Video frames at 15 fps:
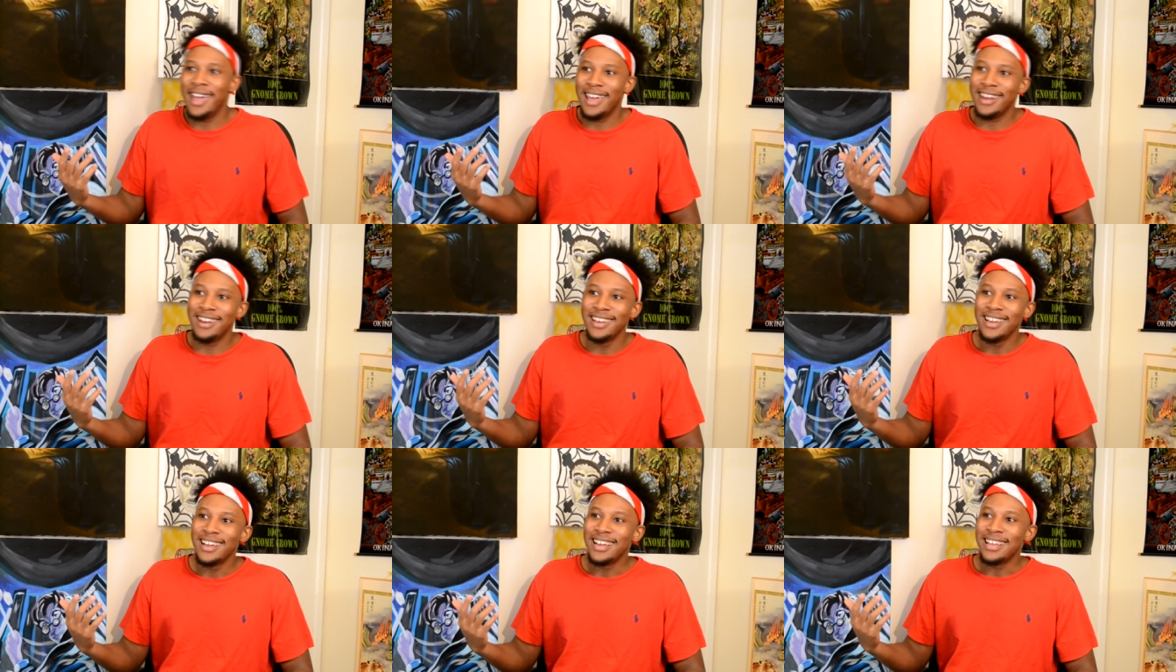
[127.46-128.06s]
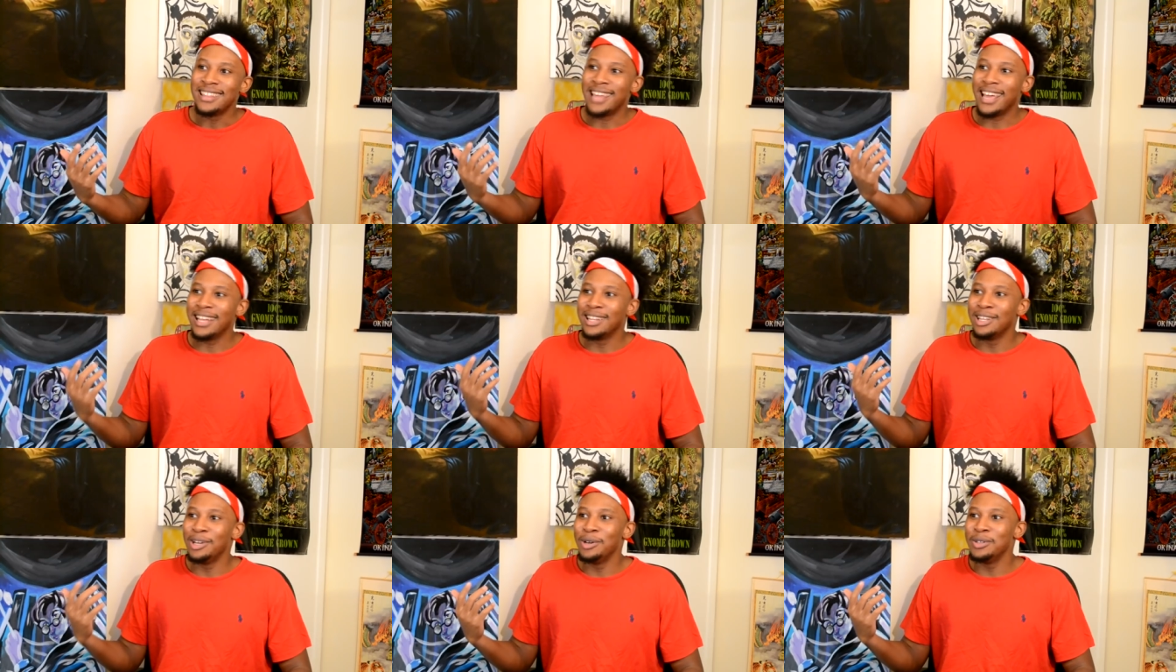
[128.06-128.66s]
and they
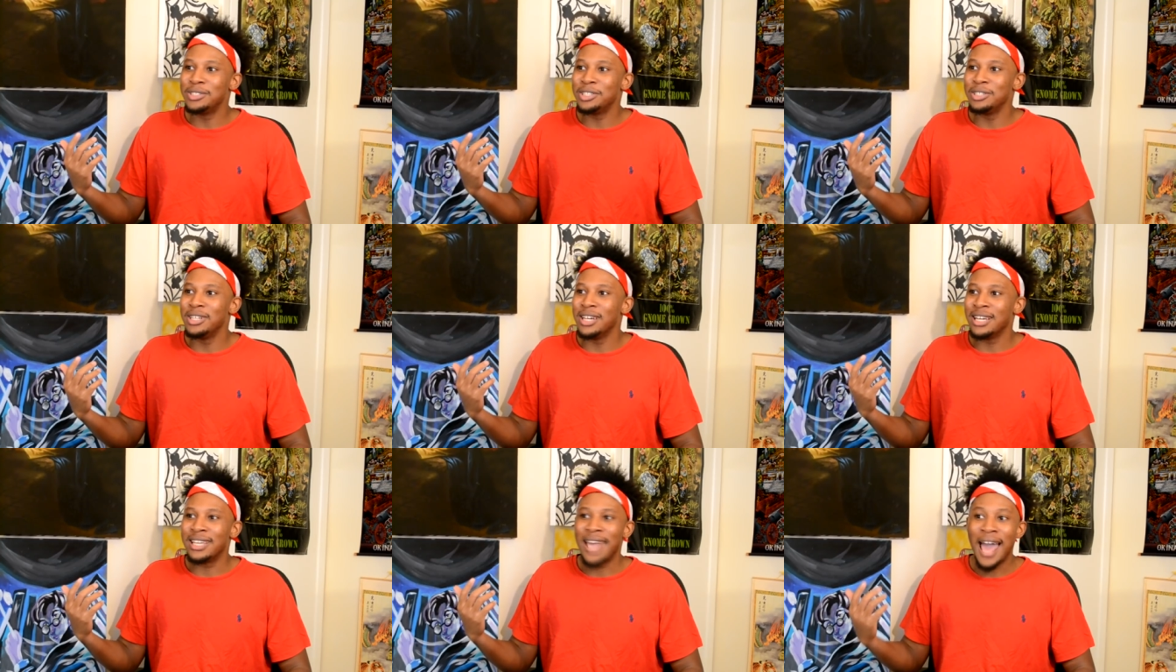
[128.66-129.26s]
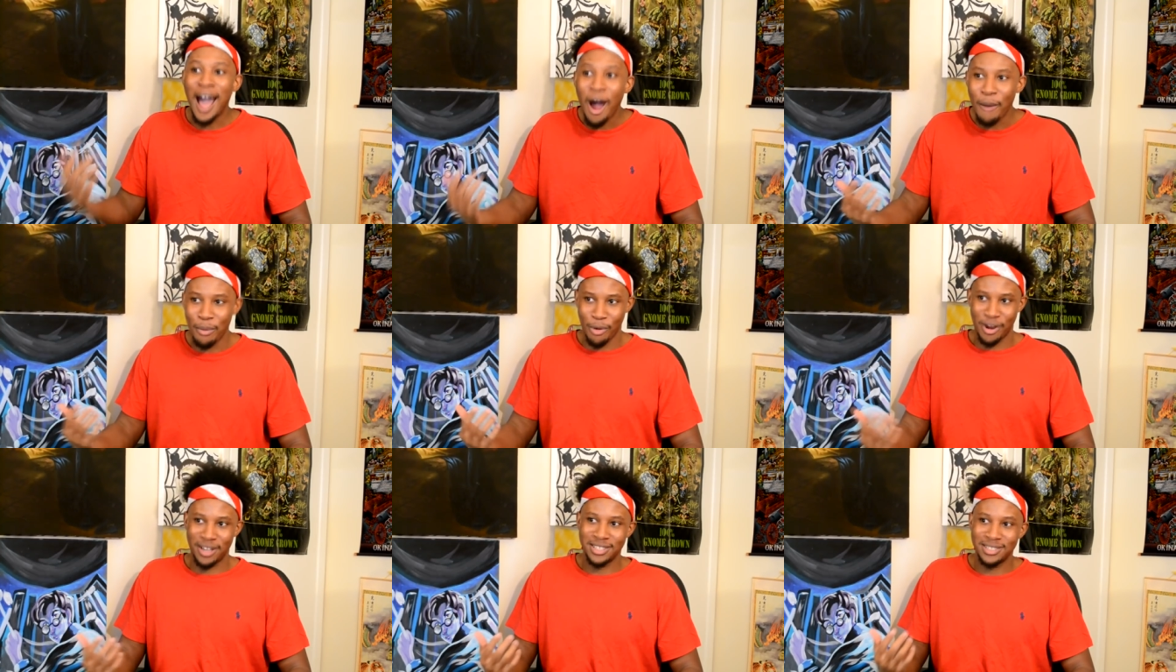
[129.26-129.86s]
lose to the
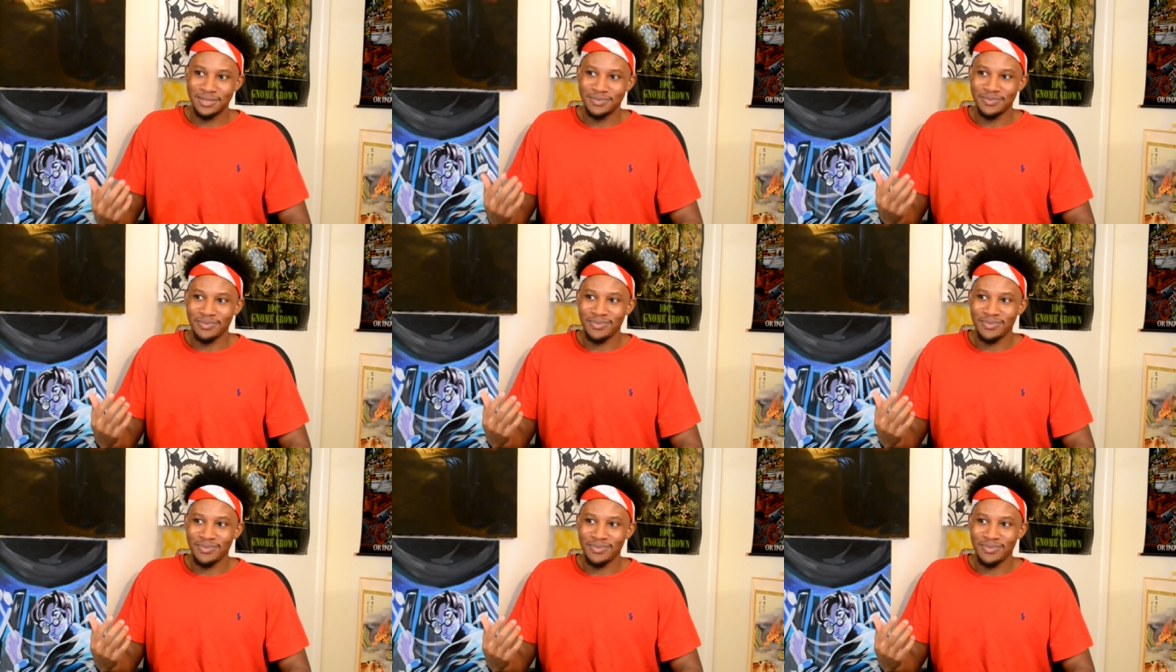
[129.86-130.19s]
Cowboys.